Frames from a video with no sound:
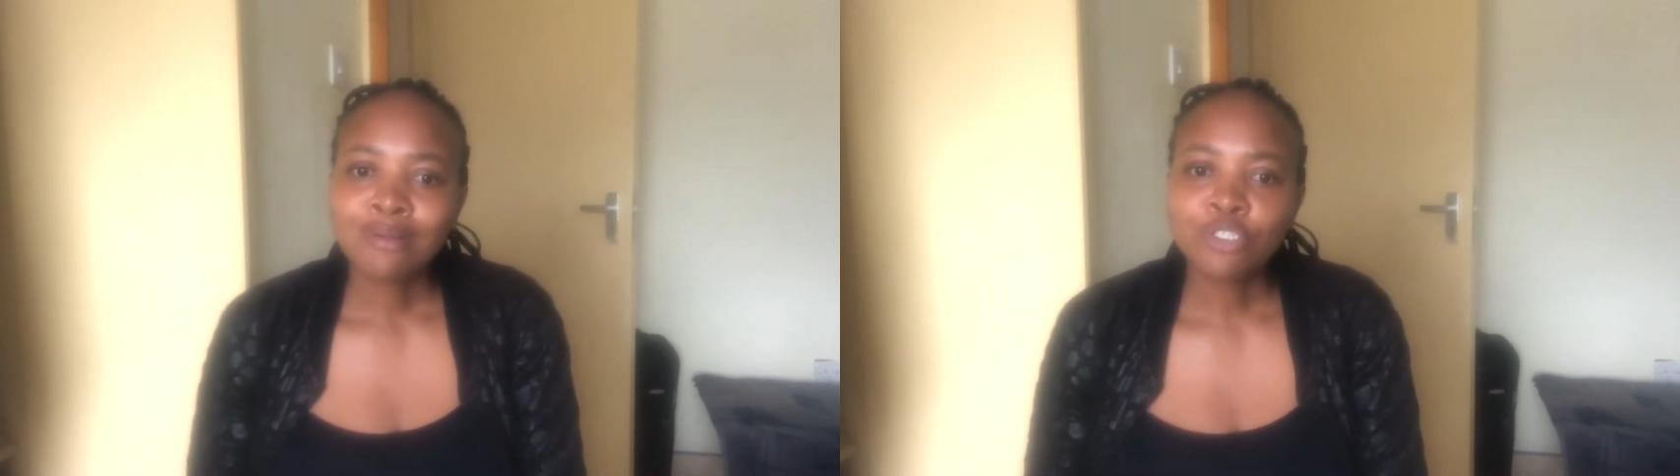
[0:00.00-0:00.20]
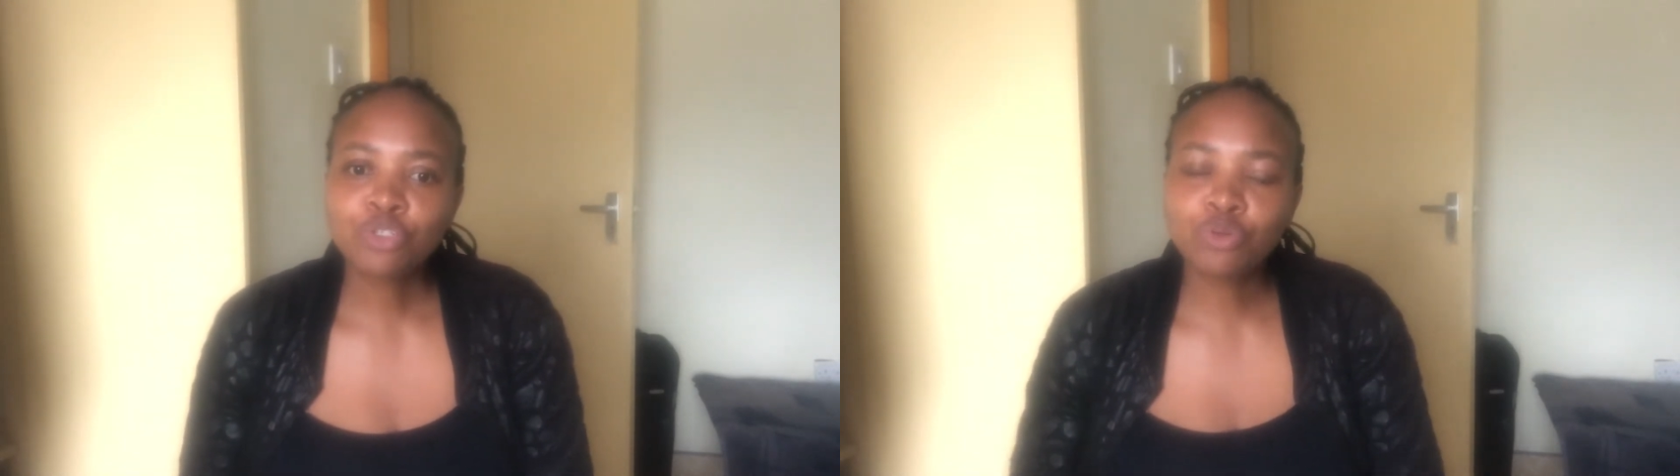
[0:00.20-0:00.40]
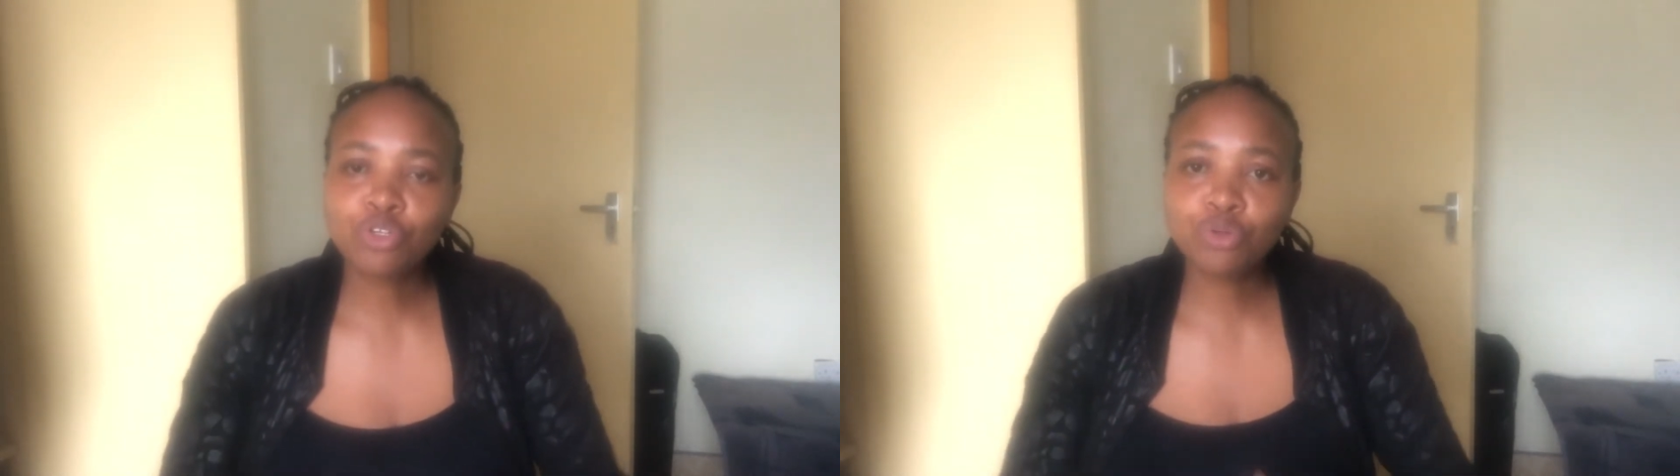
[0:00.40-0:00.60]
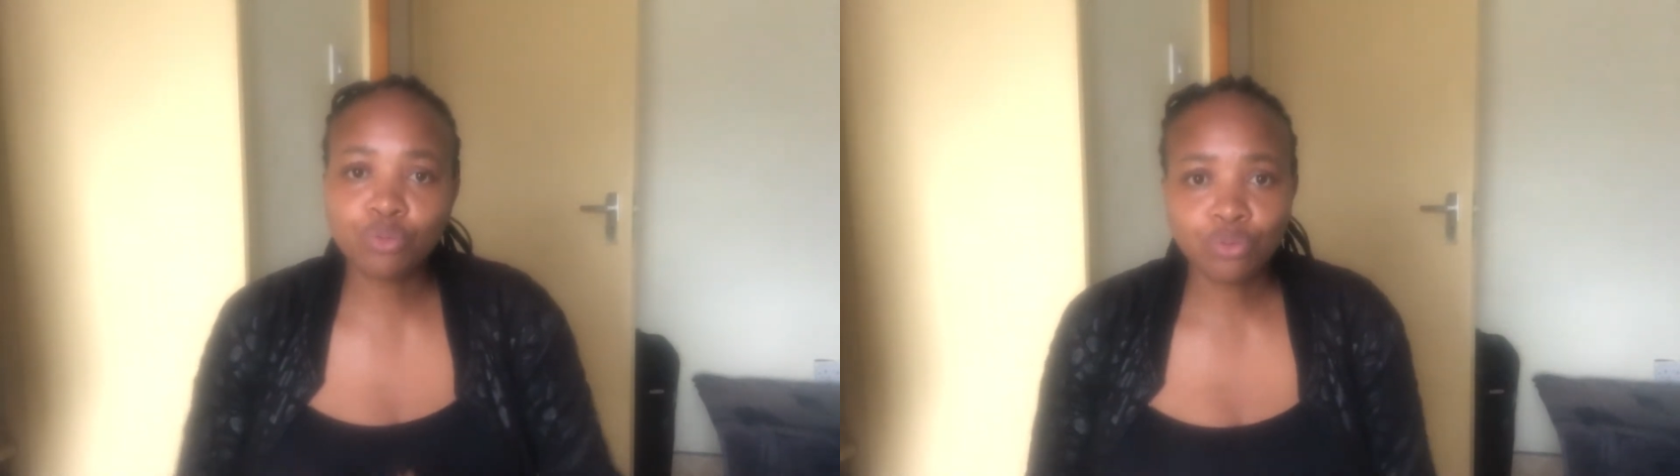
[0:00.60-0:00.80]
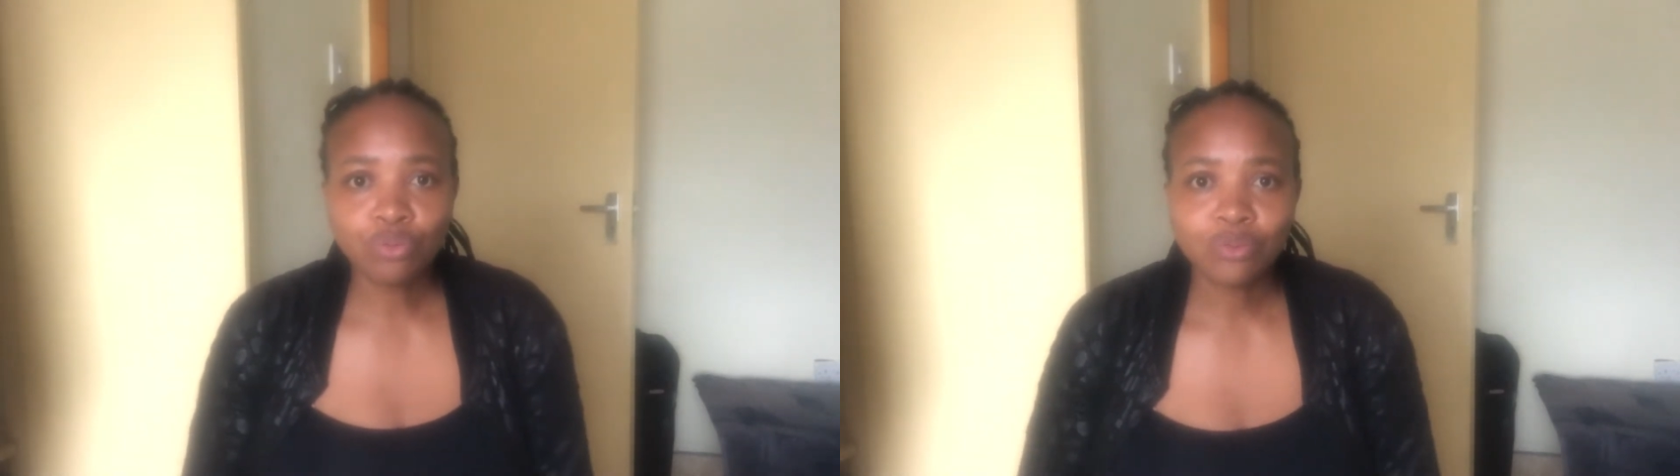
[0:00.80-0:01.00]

to you,